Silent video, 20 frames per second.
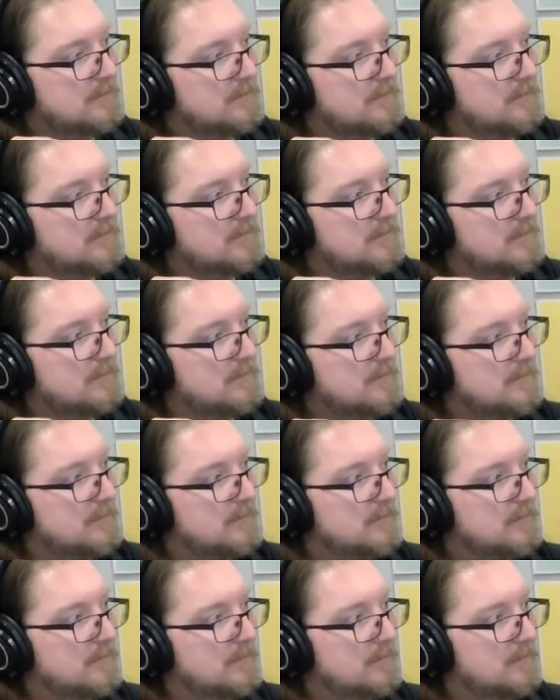
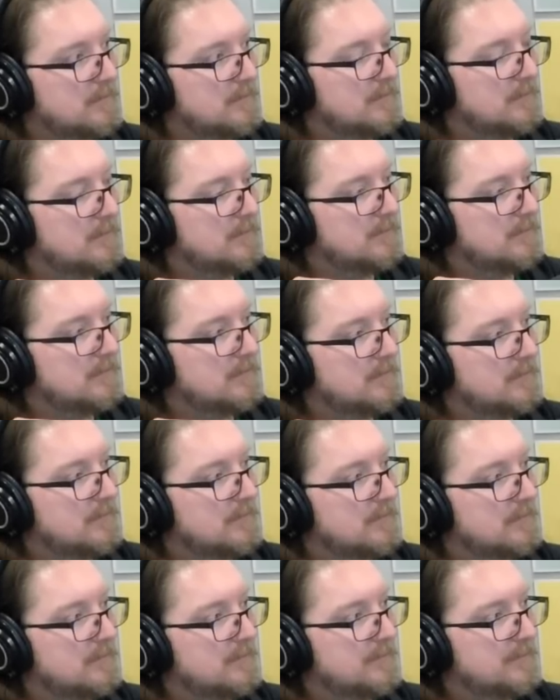
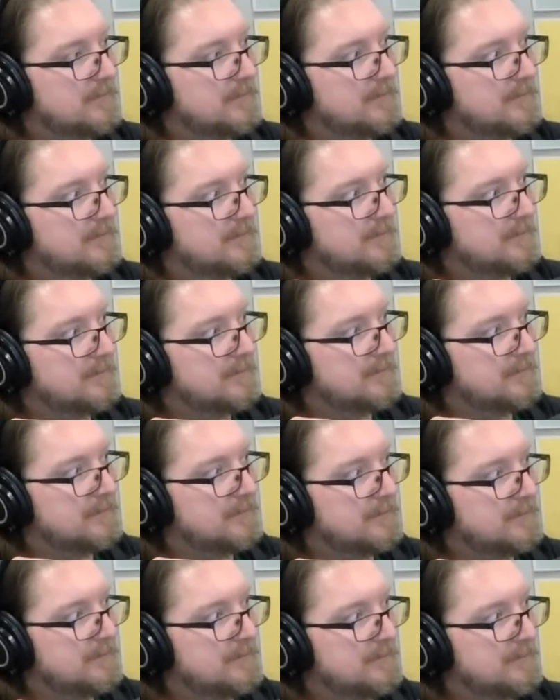
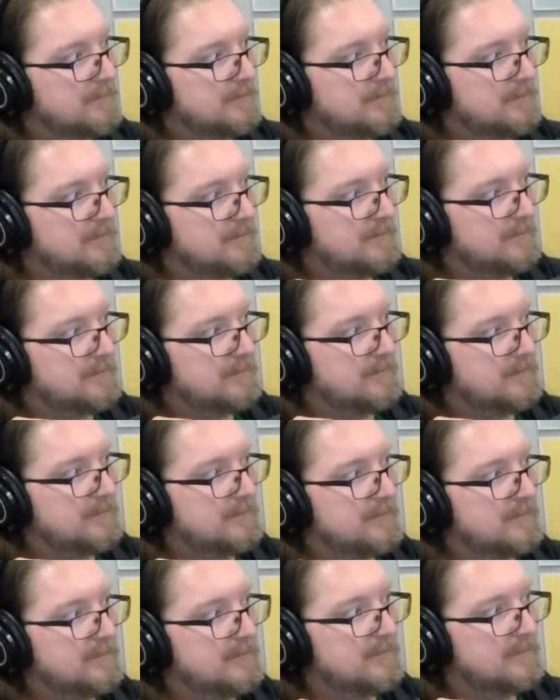
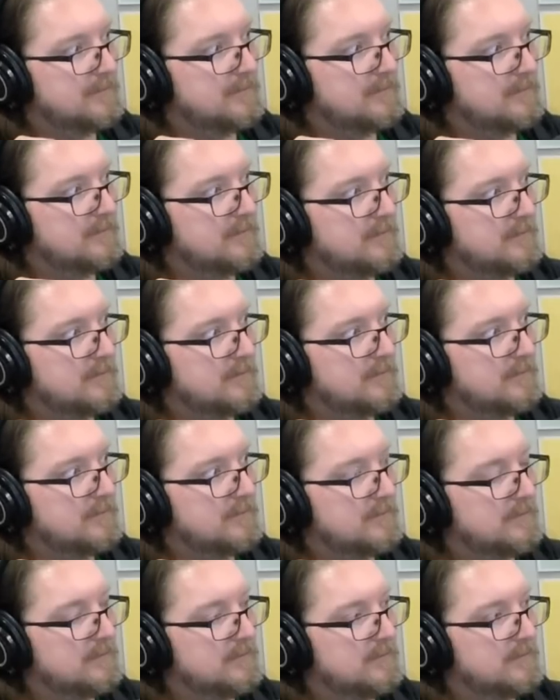
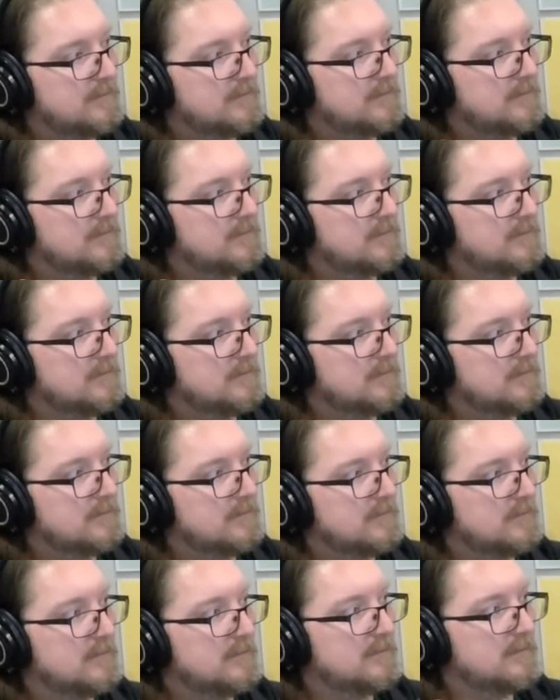
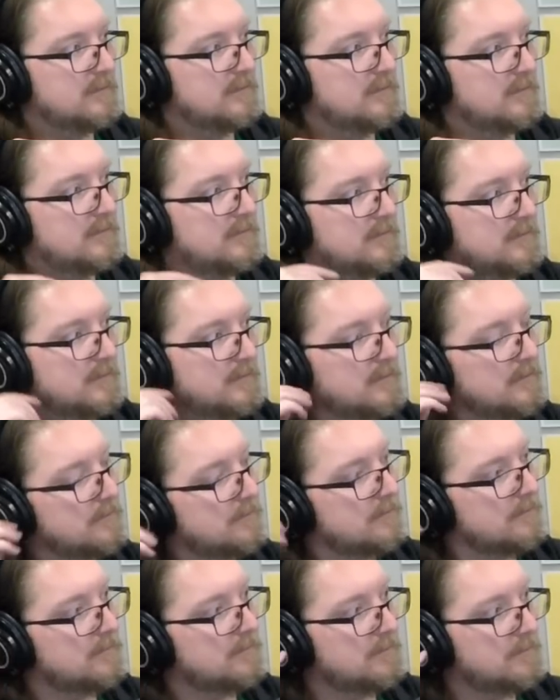
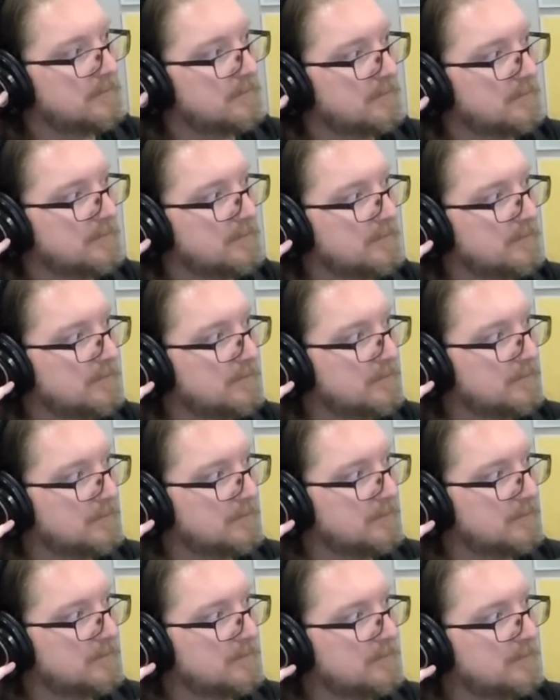No words are spoken by the person on screen.